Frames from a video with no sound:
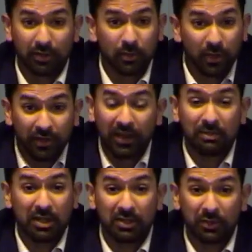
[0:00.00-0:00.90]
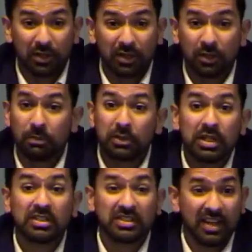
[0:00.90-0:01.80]
What have I been doing?
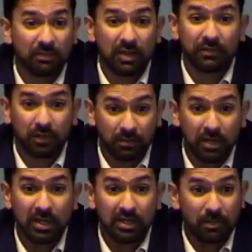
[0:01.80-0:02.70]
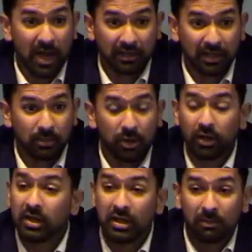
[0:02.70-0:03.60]
Please save me from the path that I'm
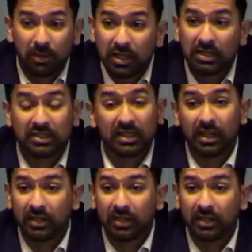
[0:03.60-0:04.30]
on. Please,